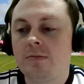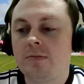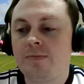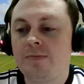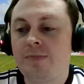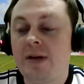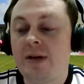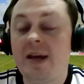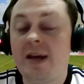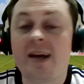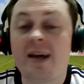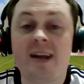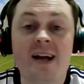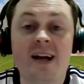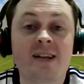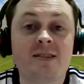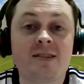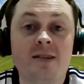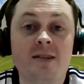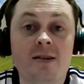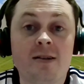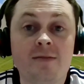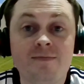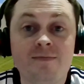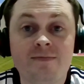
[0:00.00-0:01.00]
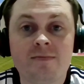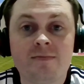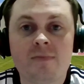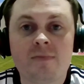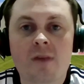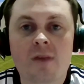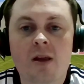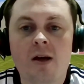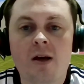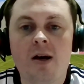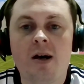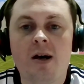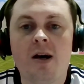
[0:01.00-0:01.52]
being in exile,
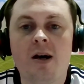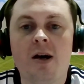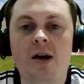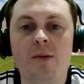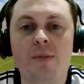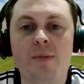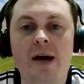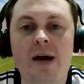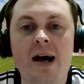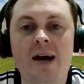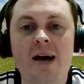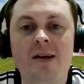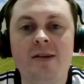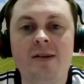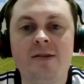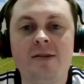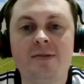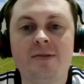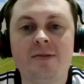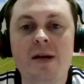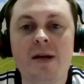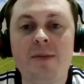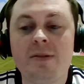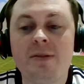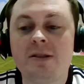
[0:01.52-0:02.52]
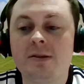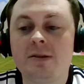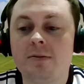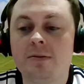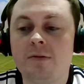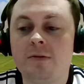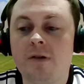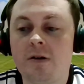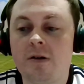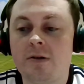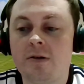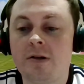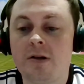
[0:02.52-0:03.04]
and maybe some
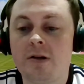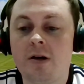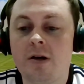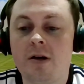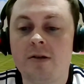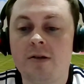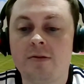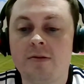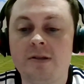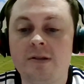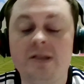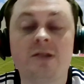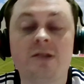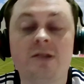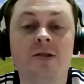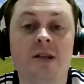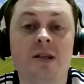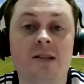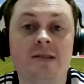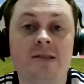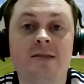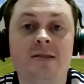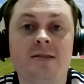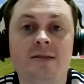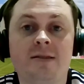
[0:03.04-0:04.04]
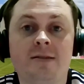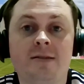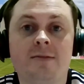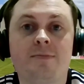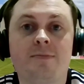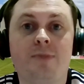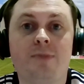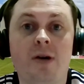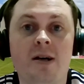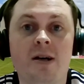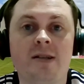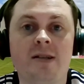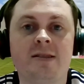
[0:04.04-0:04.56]
of our other interests
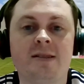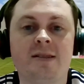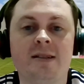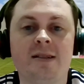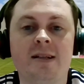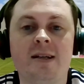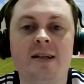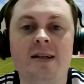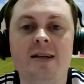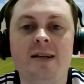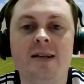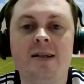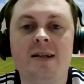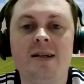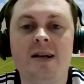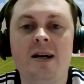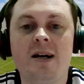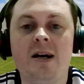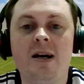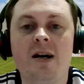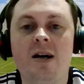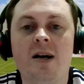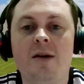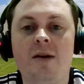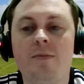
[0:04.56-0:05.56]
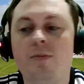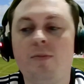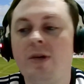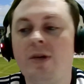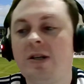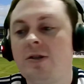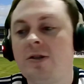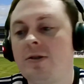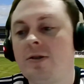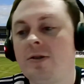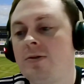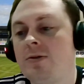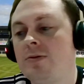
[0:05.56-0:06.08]
personally,
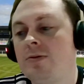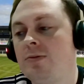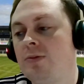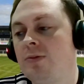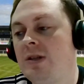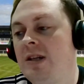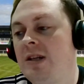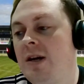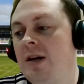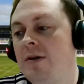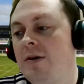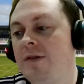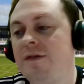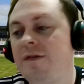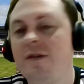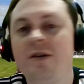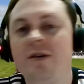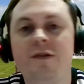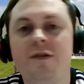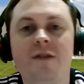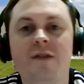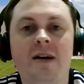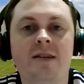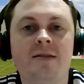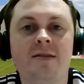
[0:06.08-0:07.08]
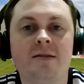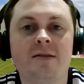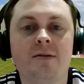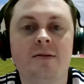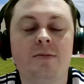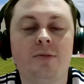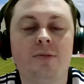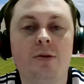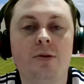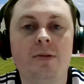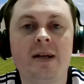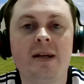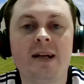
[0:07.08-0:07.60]
which we know a few fans
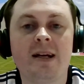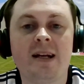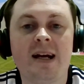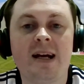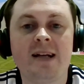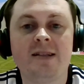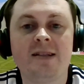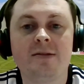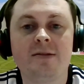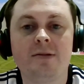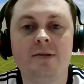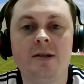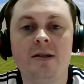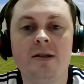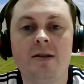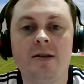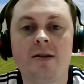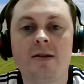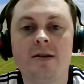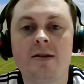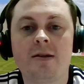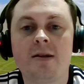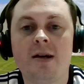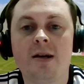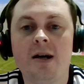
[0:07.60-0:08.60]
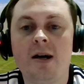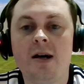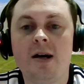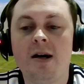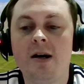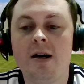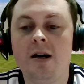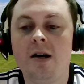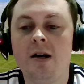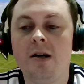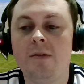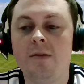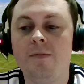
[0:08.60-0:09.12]
can probably connect with.
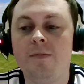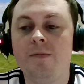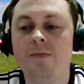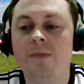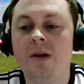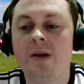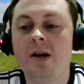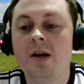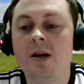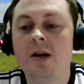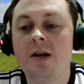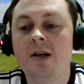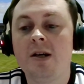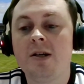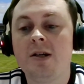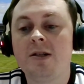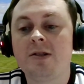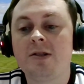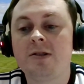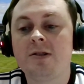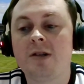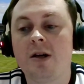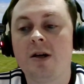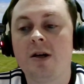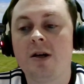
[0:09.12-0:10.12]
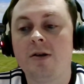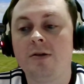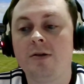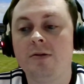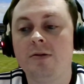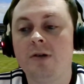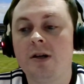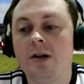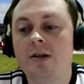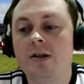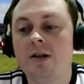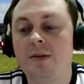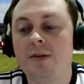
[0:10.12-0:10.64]
Um, so
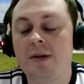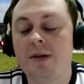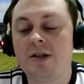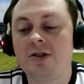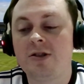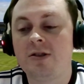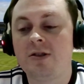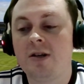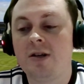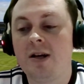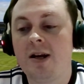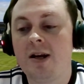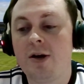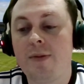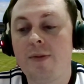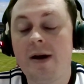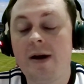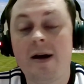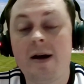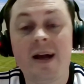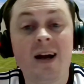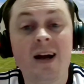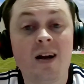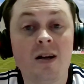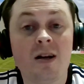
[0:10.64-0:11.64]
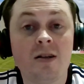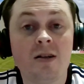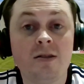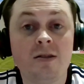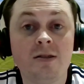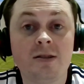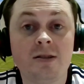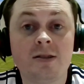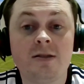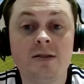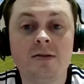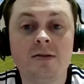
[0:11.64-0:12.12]
I think you mentioned earlier about England.